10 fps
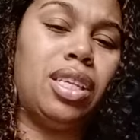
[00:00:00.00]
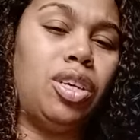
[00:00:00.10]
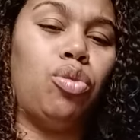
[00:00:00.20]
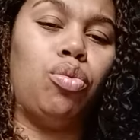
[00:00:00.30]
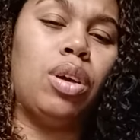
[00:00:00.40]

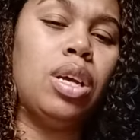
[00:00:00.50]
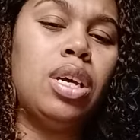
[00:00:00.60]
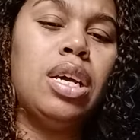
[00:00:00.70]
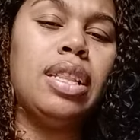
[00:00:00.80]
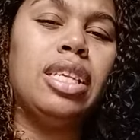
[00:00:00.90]
you,
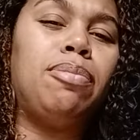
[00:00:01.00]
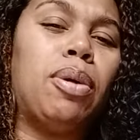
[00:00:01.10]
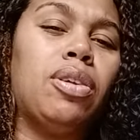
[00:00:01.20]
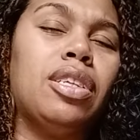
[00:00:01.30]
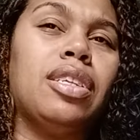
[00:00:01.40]
this
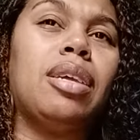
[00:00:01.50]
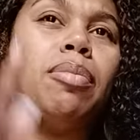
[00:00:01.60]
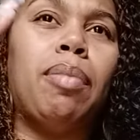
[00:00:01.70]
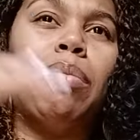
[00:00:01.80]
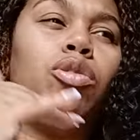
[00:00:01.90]
person some
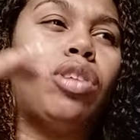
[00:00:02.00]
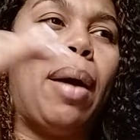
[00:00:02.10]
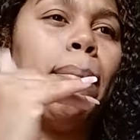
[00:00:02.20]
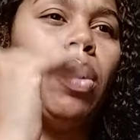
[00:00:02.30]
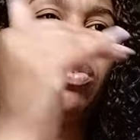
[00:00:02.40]
maybe
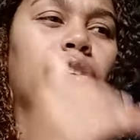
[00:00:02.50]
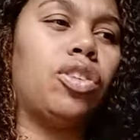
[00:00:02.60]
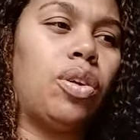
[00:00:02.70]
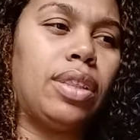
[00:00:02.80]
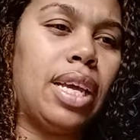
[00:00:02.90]
stop posting
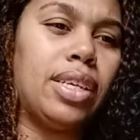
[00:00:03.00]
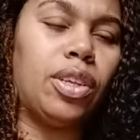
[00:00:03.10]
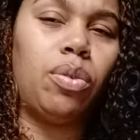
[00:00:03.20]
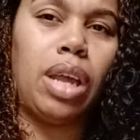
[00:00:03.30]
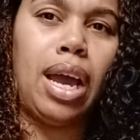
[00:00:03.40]
certain things
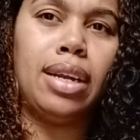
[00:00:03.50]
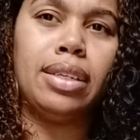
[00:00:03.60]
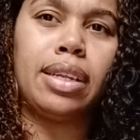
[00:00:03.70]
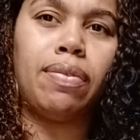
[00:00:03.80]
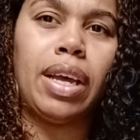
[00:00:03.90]
online and
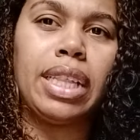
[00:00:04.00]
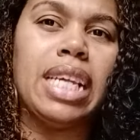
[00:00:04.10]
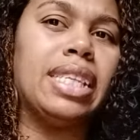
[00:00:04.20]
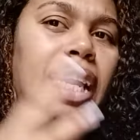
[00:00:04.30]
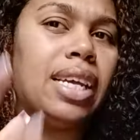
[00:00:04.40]
stuff like that
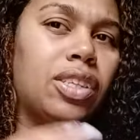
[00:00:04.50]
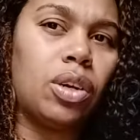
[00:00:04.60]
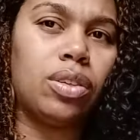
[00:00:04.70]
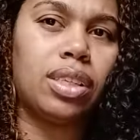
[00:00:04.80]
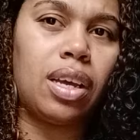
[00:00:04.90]
saying
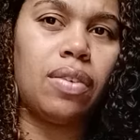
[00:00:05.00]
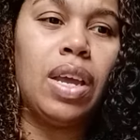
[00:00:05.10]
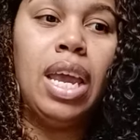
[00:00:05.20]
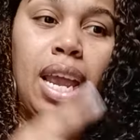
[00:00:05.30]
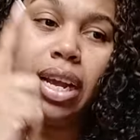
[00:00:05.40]
certain stuff
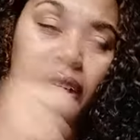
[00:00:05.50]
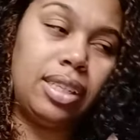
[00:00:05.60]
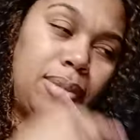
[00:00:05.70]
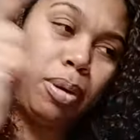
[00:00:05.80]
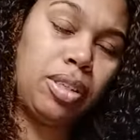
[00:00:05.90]
because
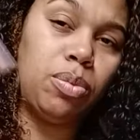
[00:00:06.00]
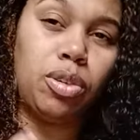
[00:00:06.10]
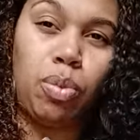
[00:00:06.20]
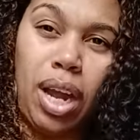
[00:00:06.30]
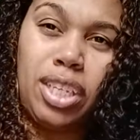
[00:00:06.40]
this person was
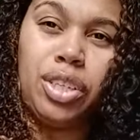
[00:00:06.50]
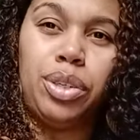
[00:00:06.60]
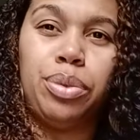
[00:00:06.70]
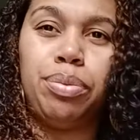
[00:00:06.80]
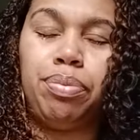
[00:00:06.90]
watching you